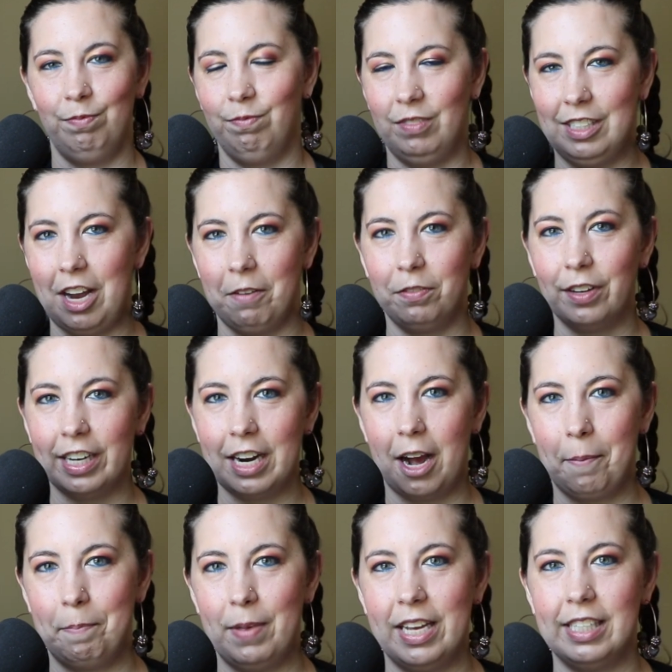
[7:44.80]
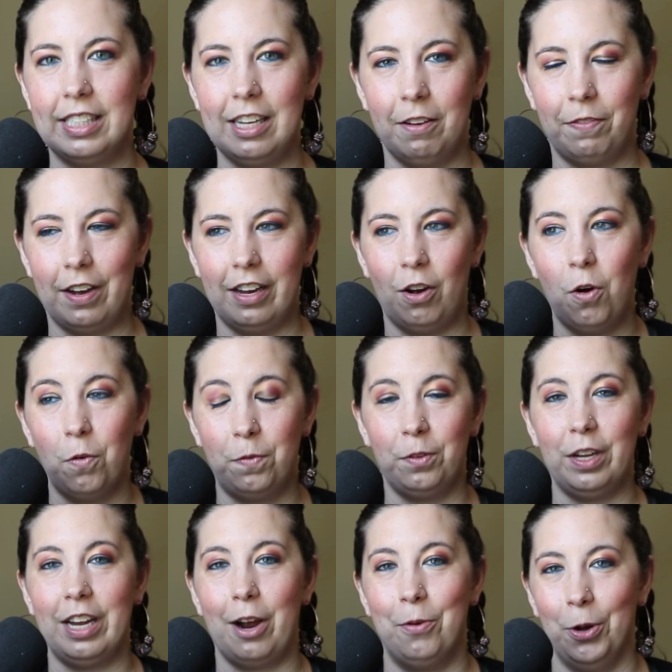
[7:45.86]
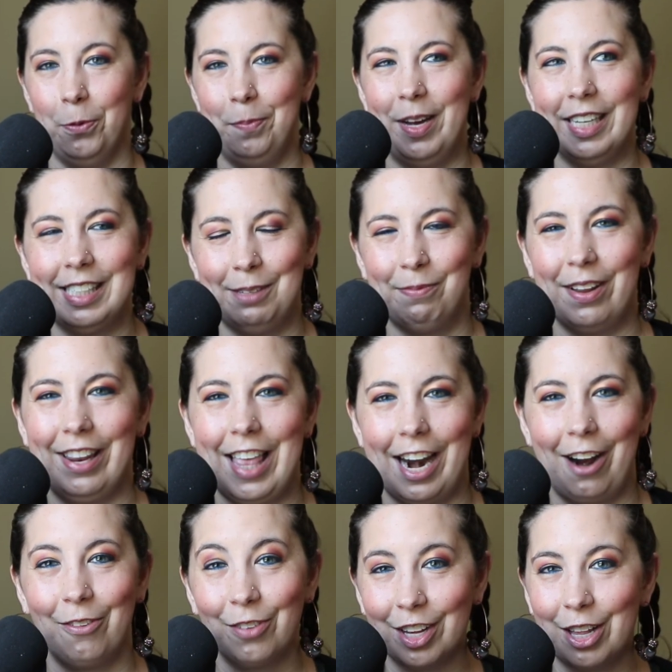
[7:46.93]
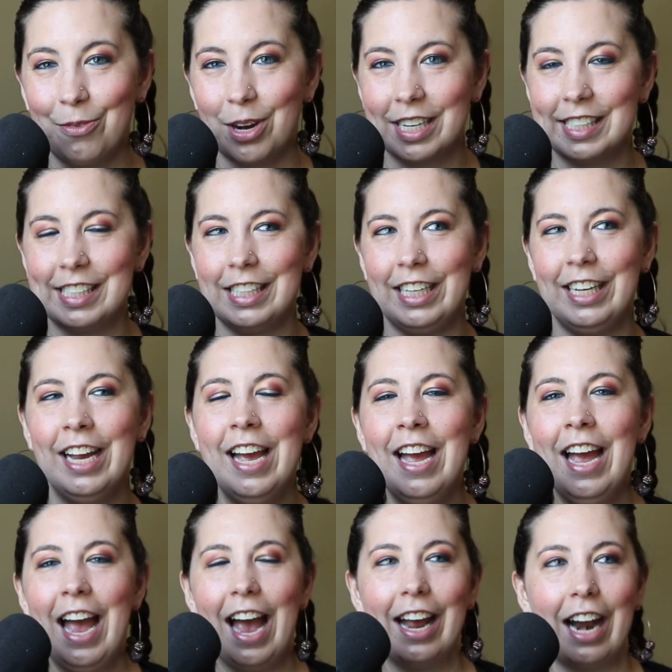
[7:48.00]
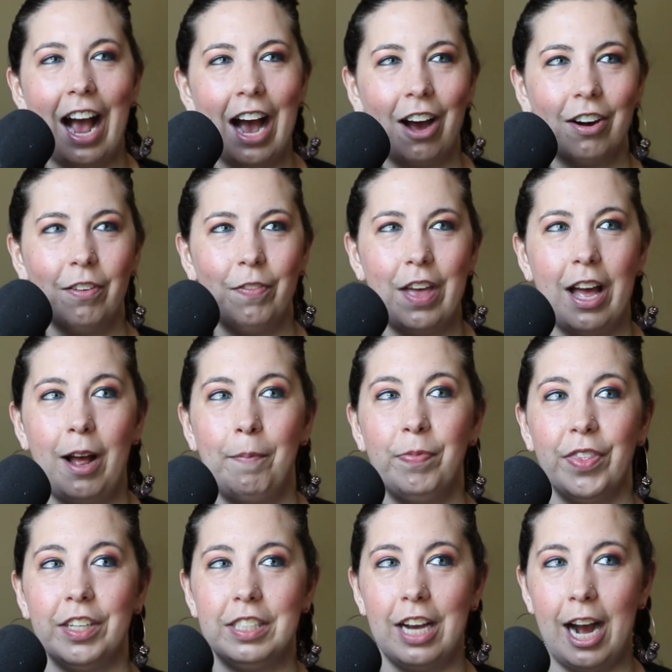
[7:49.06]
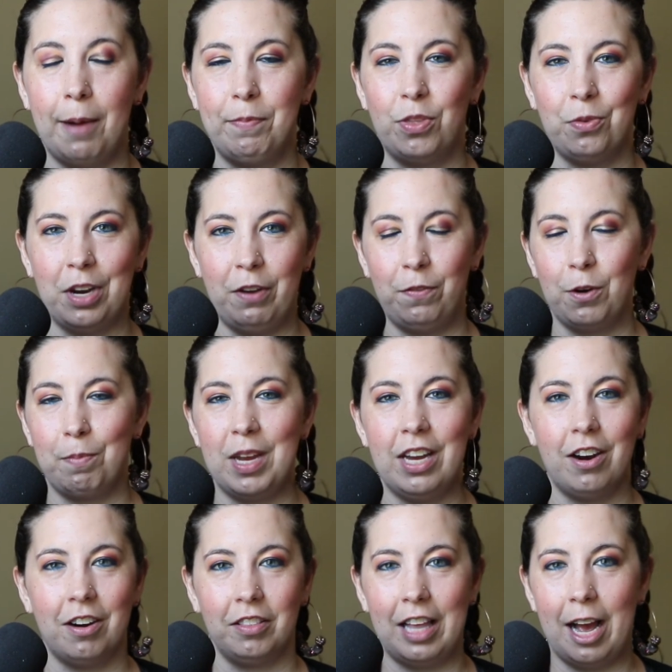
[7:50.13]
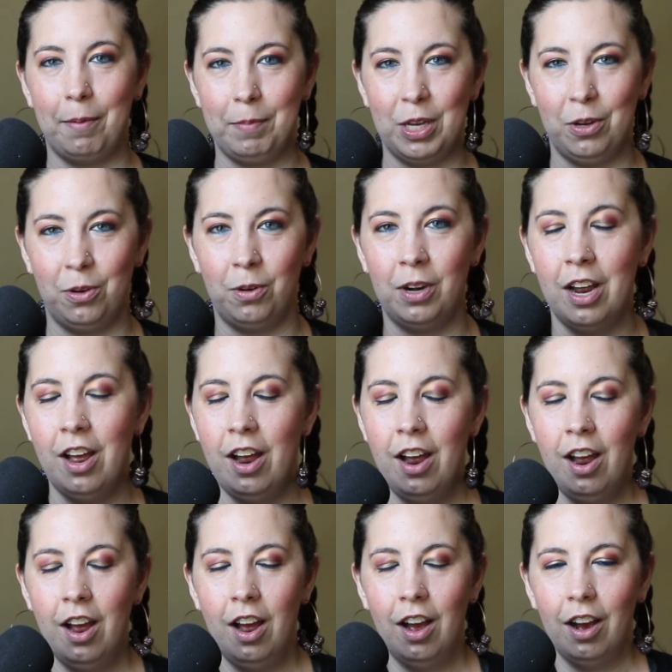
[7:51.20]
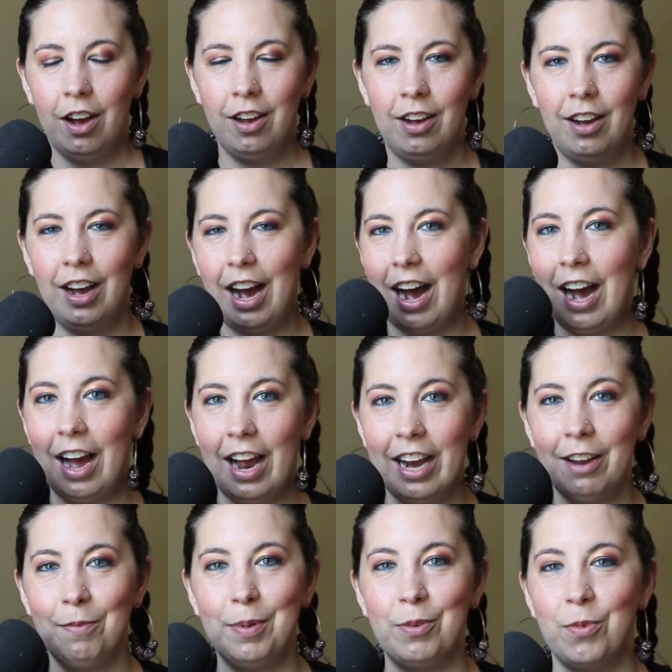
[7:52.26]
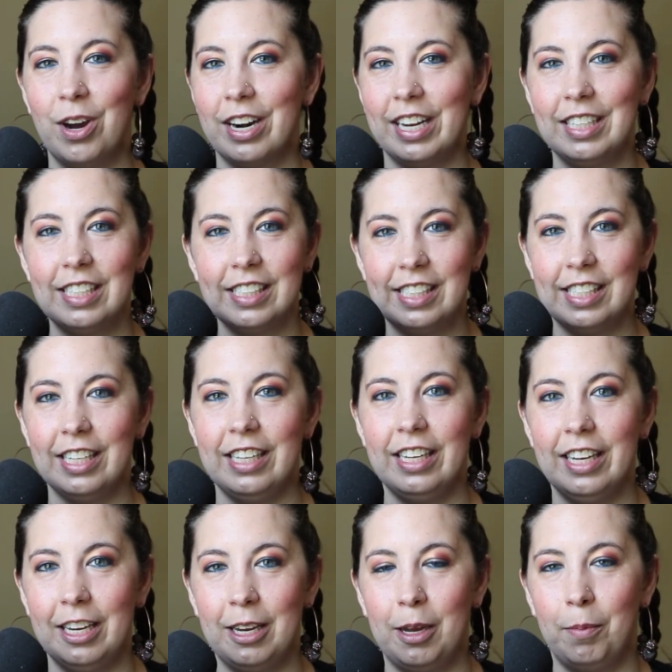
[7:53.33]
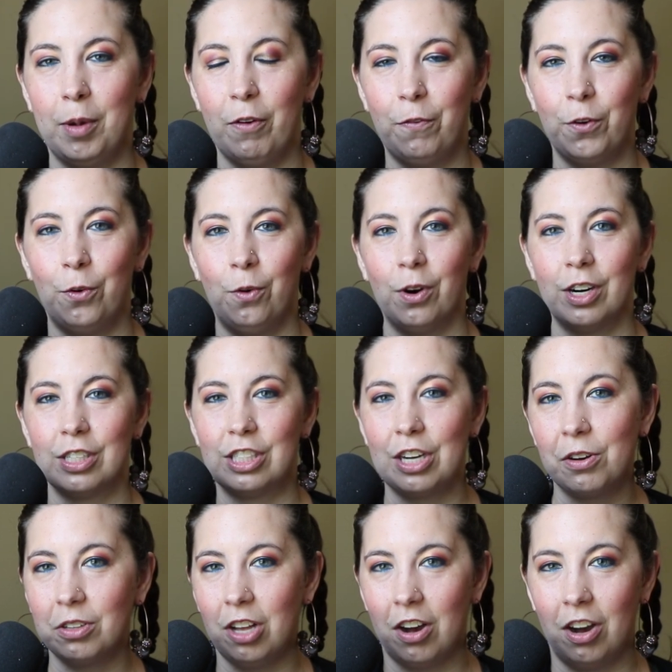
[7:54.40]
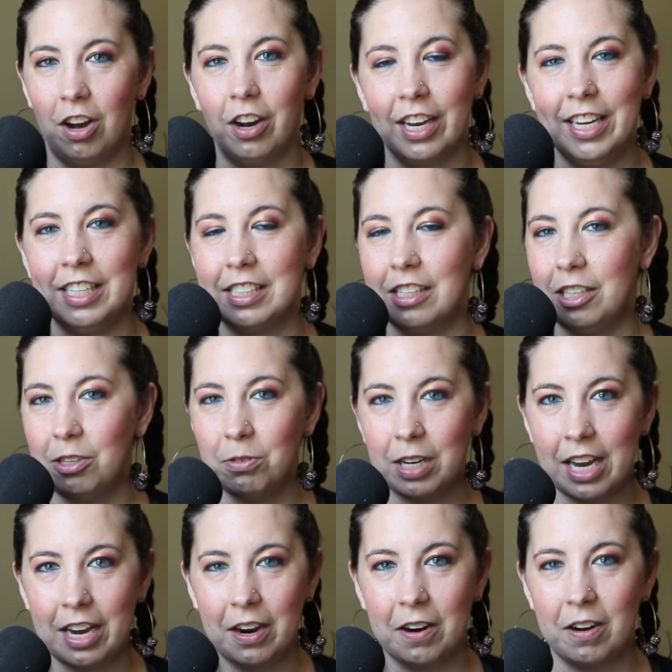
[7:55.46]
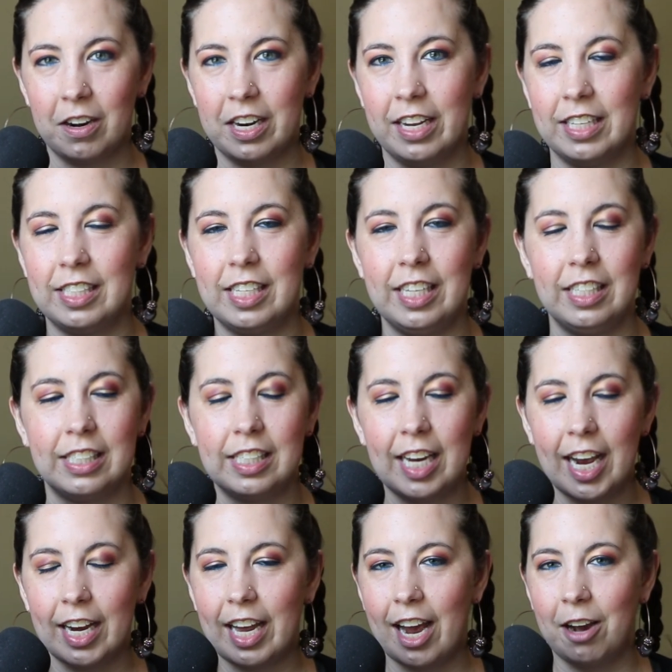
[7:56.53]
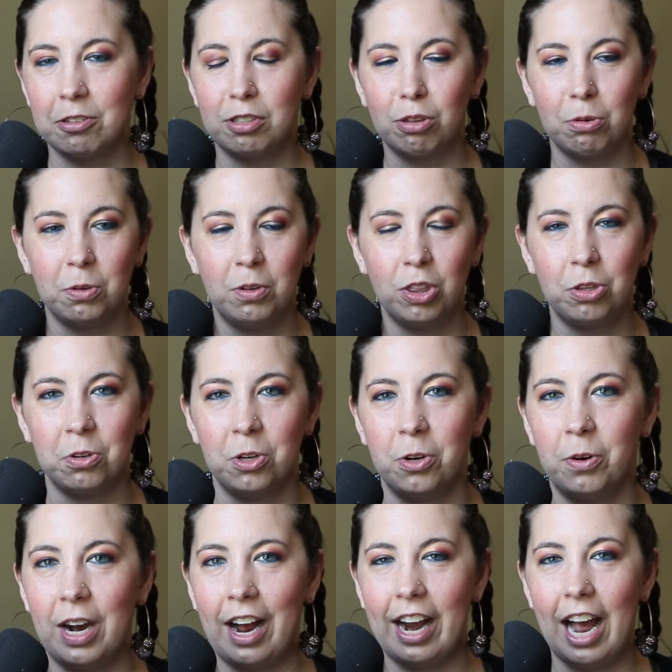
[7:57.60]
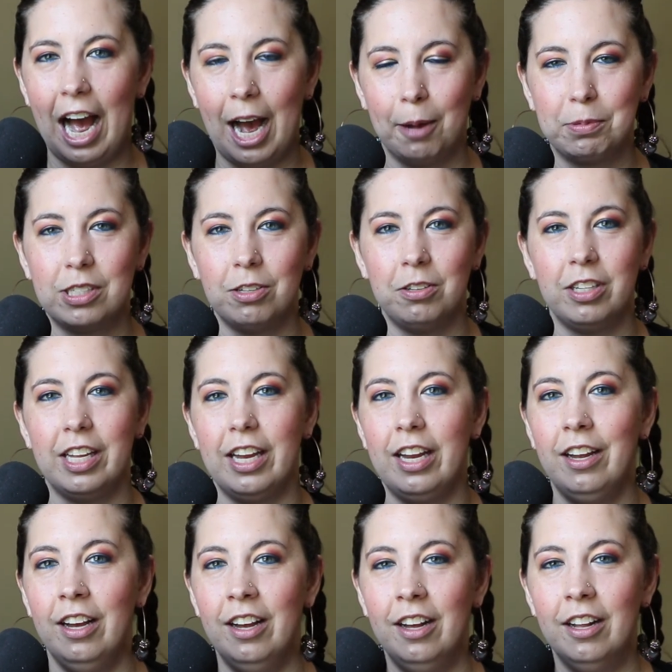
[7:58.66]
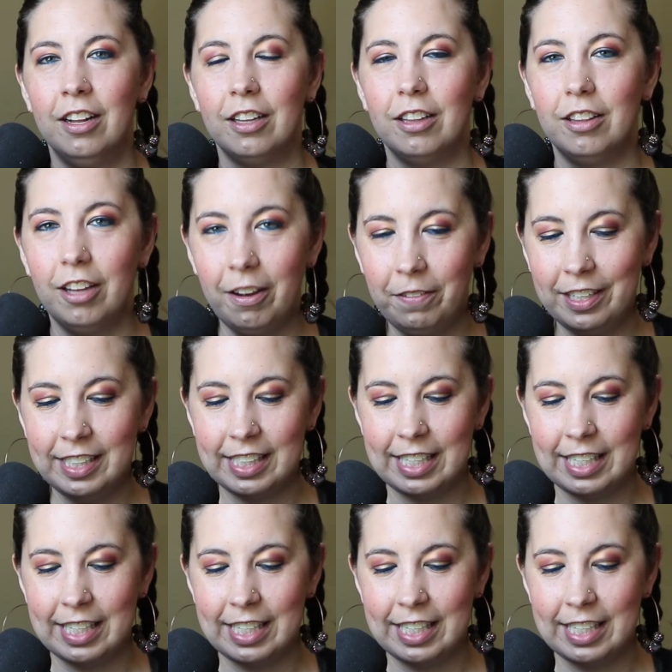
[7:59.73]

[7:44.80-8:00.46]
definitely not miss, hopefully I won't miss, but that I really want to see. And out of them, the top 3 for me are Lat Mune. I have been wanting to see him for so long. He's a UK artist. He's tech house through and through. I absolutely love his